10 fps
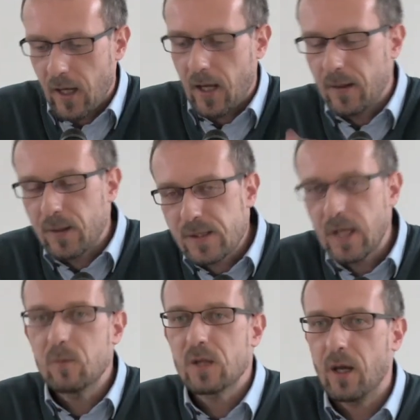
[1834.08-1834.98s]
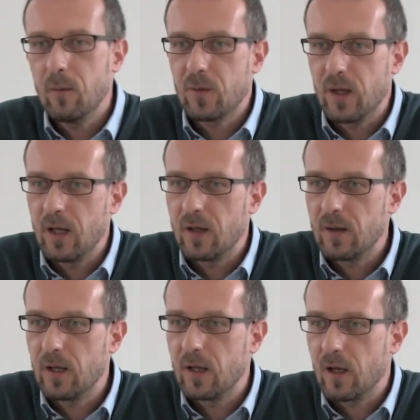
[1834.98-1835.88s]
At the same time,
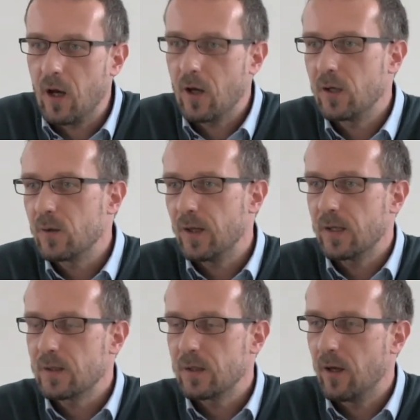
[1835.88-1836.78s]
they argued that